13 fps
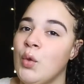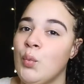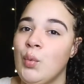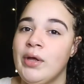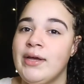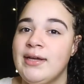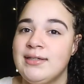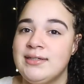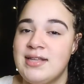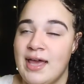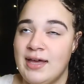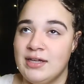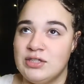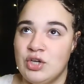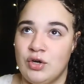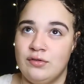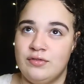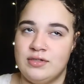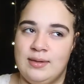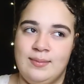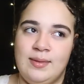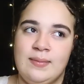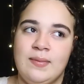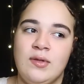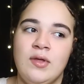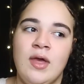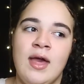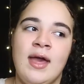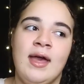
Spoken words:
would take a turn for some people,